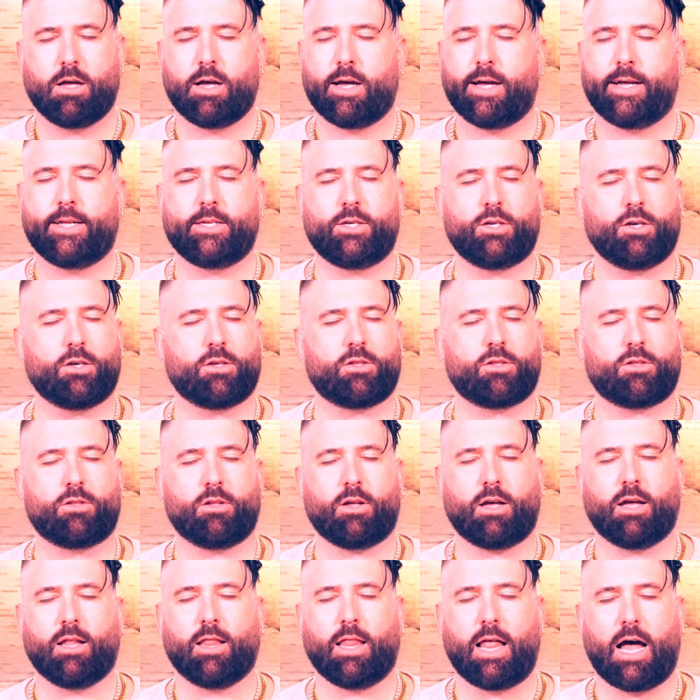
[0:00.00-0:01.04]
And just
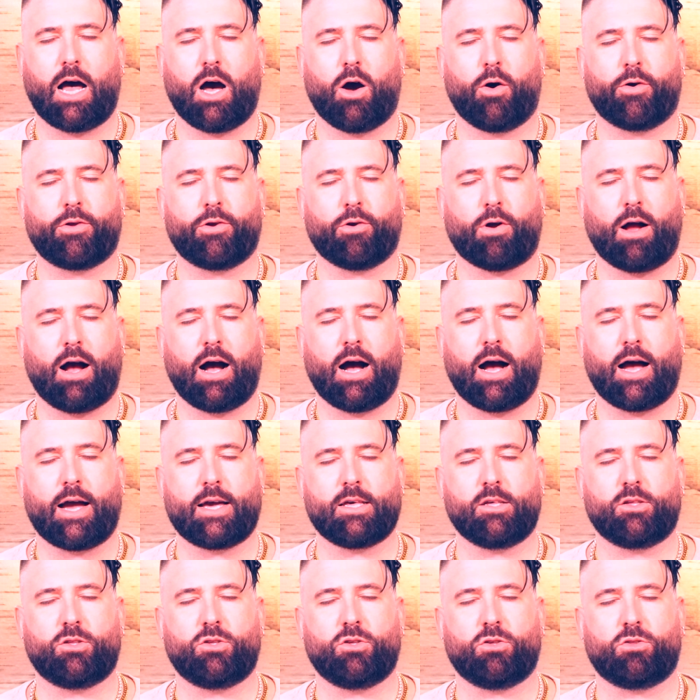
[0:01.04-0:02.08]
allow your
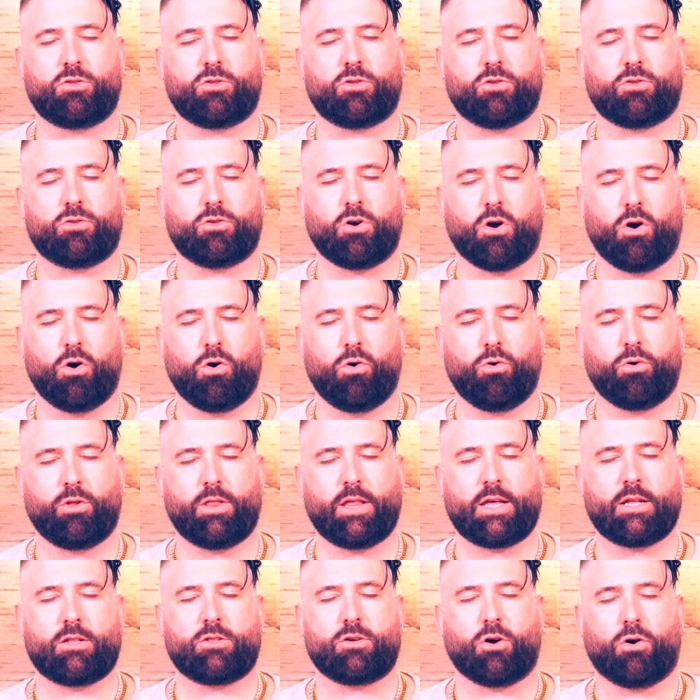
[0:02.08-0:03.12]
eyes just to
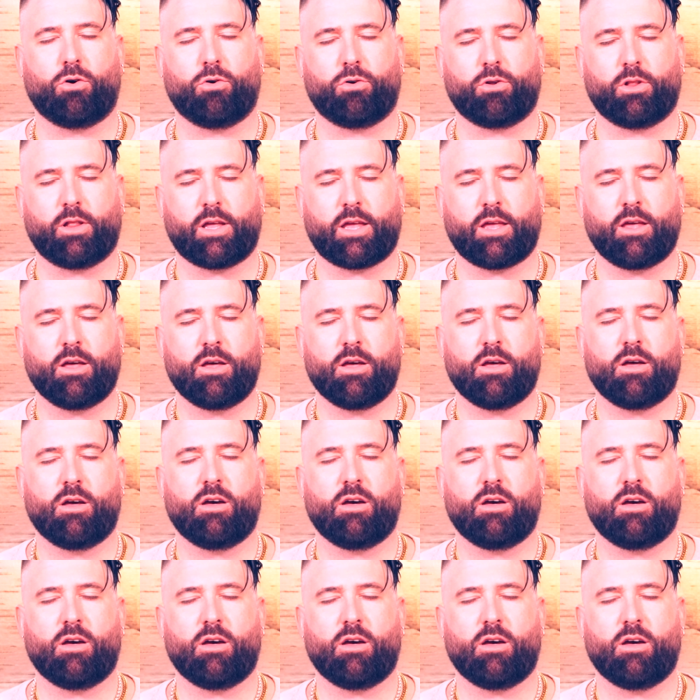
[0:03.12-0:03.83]
totally